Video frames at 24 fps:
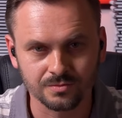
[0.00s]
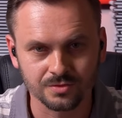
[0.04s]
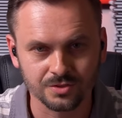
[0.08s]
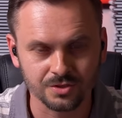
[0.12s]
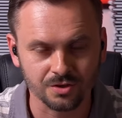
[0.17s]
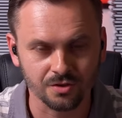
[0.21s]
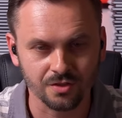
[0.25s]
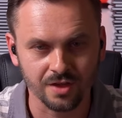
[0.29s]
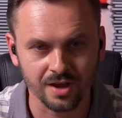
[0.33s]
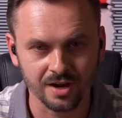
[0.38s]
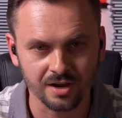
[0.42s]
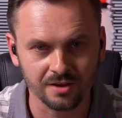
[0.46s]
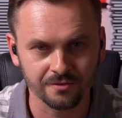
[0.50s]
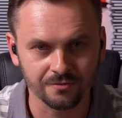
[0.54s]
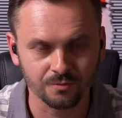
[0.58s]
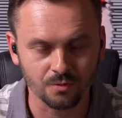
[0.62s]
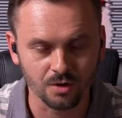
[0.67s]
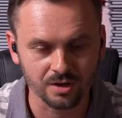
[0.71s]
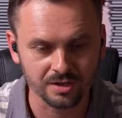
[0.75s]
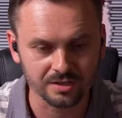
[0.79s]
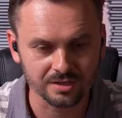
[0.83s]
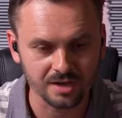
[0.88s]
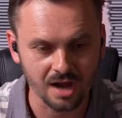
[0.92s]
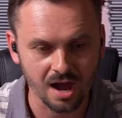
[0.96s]
So that if
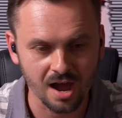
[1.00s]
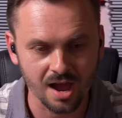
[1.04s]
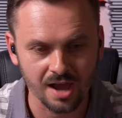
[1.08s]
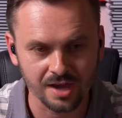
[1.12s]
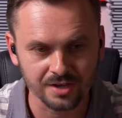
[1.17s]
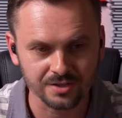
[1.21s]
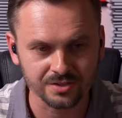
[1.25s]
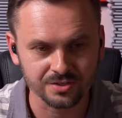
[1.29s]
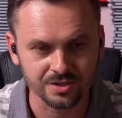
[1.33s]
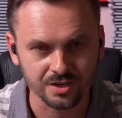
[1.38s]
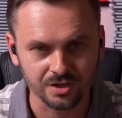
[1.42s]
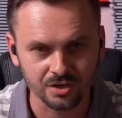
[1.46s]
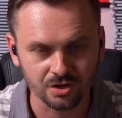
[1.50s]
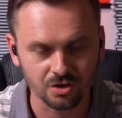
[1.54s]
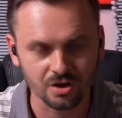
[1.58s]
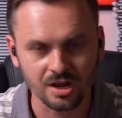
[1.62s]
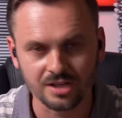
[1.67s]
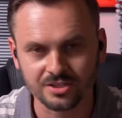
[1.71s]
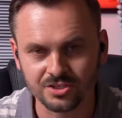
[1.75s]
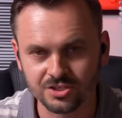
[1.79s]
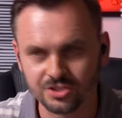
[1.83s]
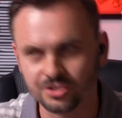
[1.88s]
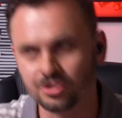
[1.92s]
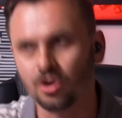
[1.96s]
one dies, you're
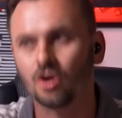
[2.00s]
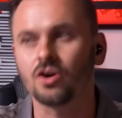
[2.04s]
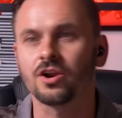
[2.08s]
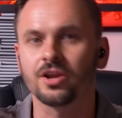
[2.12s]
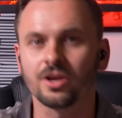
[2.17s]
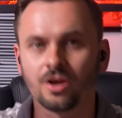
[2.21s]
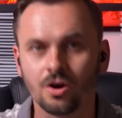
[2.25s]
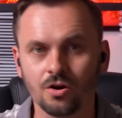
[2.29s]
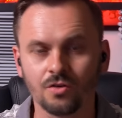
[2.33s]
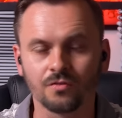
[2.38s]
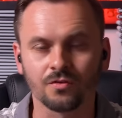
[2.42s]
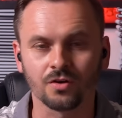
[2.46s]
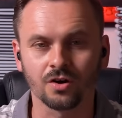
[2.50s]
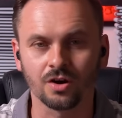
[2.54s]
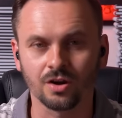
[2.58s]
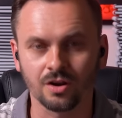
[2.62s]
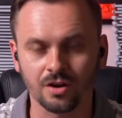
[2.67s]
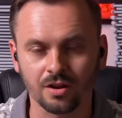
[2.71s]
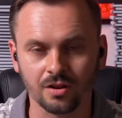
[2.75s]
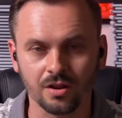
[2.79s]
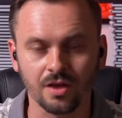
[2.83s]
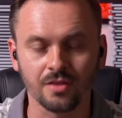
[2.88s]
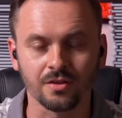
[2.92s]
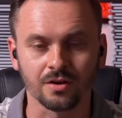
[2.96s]
not starting over
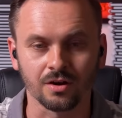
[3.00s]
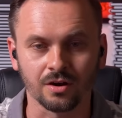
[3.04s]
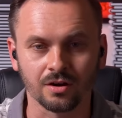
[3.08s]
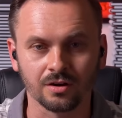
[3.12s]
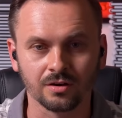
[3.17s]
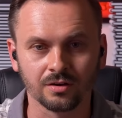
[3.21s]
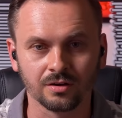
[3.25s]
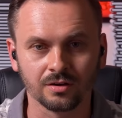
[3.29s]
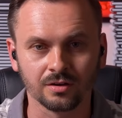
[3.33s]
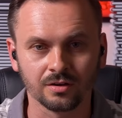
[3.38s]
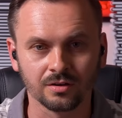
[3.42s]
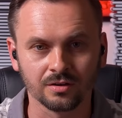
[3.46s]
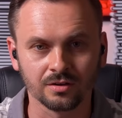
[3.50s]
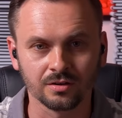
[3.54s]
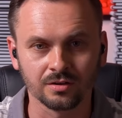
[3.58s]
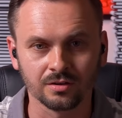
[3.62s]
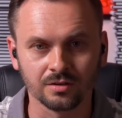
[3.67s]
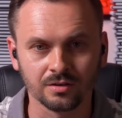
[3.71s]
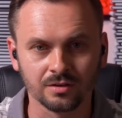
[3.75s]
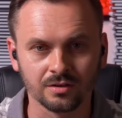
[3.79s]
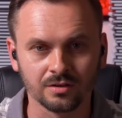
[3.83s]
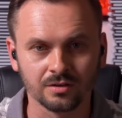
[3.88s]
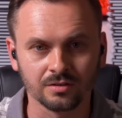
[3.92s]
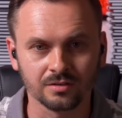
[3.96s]
on another.
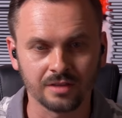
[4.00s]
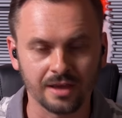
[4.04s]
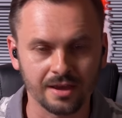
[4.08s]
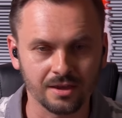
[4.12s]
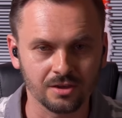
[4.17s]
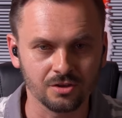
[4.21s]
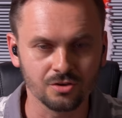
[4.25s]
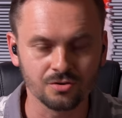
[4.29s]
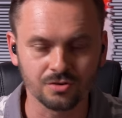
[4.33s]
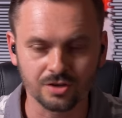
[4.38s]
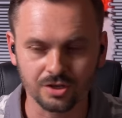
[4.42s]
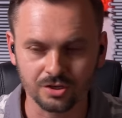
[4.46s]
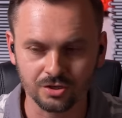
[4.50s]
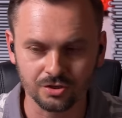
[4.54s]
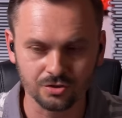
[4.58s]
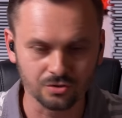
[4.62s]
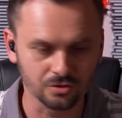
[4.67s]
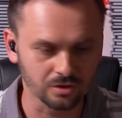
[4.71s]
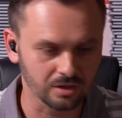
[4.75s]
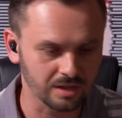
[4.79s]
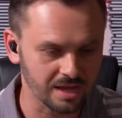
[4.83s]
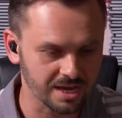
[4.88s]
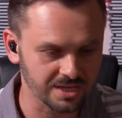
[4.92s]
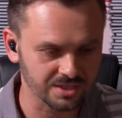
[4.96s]
That you could
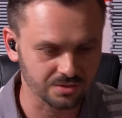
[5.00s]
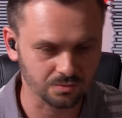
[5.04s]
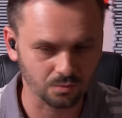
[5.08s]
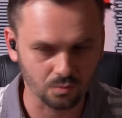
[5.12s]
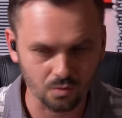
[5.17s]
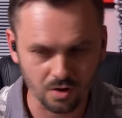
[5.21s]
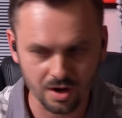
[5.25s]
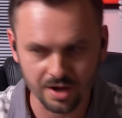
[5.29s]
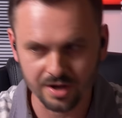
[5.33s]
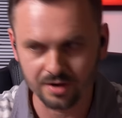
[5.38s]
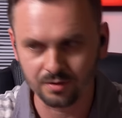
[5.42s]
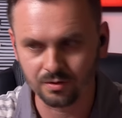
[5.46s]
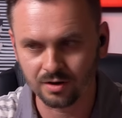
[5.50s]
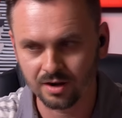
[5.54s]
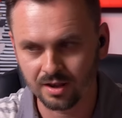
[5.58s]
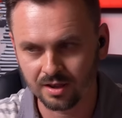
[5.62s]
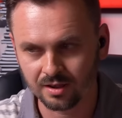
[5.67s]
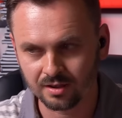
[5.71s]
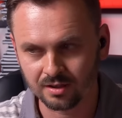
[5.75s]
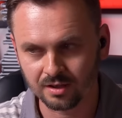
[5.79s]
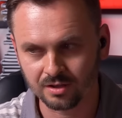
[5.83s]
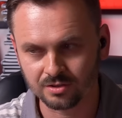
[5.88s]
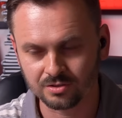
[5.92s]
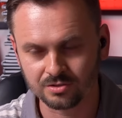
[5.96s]
utilize one
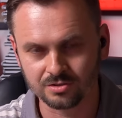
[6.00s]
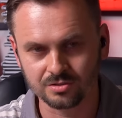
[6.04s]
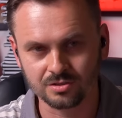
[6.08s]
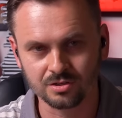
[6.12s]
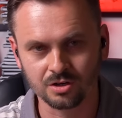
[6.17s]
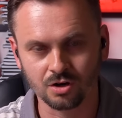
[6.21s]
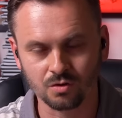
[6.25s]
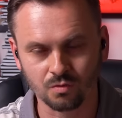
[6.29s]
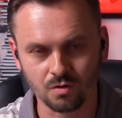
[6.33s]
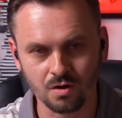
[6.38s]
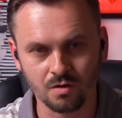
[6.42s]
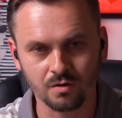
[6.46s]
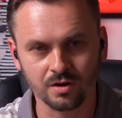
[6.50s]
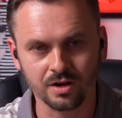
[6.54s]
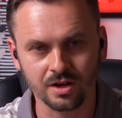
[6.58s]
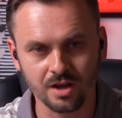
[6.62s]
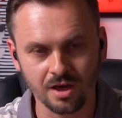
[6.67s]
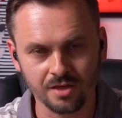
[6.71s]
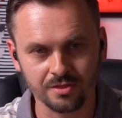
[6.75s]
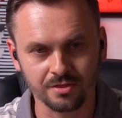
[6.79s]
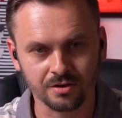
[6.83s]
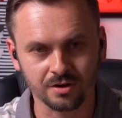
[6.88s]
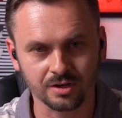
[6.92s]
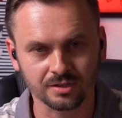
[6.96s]
to grow
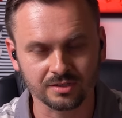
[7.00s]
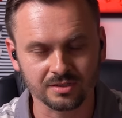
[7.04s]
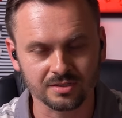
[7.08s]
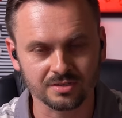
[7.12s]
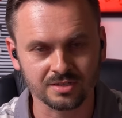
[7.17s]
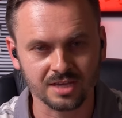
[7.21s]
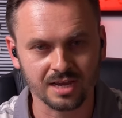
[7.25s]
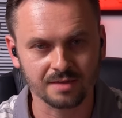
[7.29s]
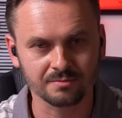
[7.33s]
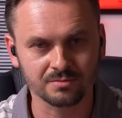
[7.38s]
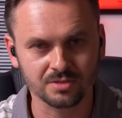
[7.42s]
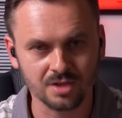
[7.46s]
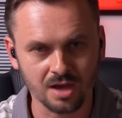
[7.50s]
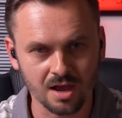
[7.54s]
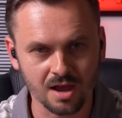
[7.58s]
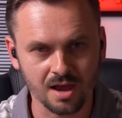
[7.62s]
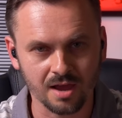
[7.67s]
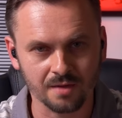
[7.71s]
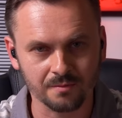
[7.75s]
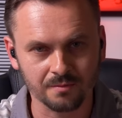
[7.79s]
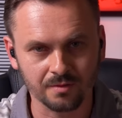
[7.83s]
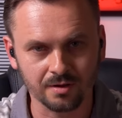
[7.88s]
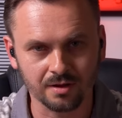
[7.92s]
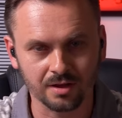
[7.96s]
another at the same
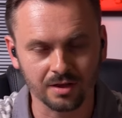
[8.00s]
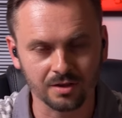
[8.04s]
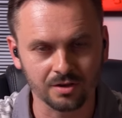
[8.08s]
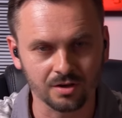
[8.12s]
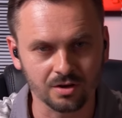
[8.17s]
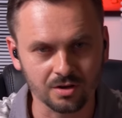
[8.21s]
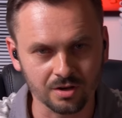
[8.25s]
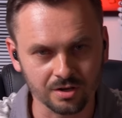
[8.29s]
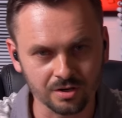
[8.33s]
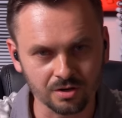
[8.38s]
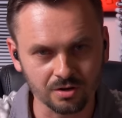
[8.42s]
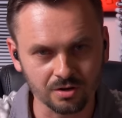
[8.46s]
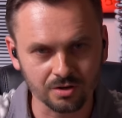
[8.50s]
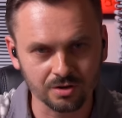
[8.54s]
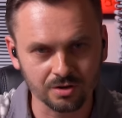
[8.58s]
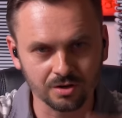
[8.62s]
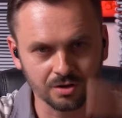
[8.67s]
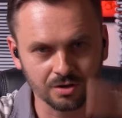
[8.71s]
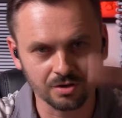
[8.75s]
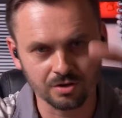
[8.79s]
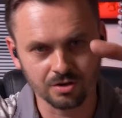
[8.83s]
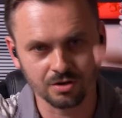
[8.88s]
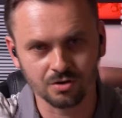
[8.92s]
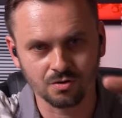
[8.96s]
time, and you're, and you're,
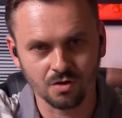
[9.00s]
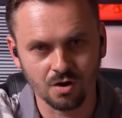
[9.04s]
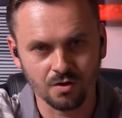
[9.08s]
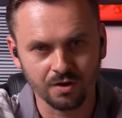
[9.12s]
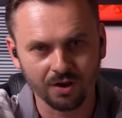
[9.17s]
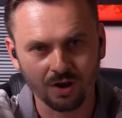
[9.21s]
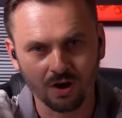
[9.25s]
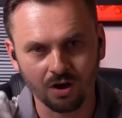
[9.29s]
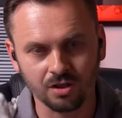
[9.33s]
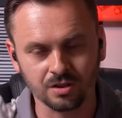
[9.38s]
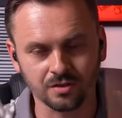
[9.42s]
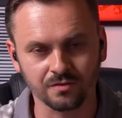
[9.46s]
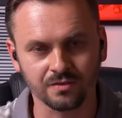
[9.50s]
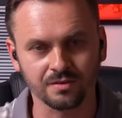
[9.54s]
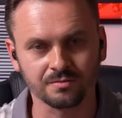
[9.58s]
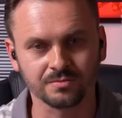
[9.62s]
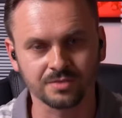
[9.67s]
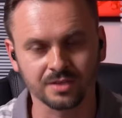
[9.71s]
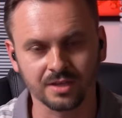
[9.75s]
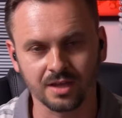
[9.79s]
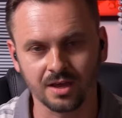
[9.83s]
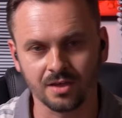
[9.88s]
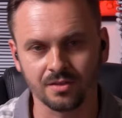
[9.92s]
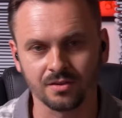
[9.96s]
you're growing all of them
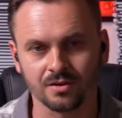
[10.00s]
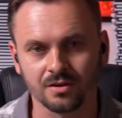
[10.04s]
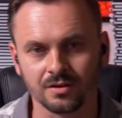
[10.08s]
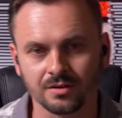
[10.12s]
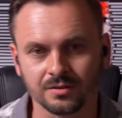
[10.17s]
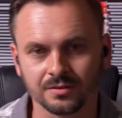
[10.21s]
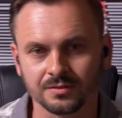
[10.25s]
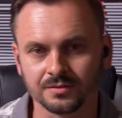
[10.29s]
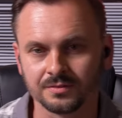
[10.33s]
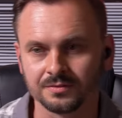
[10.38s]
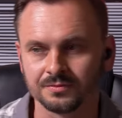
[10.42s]
together.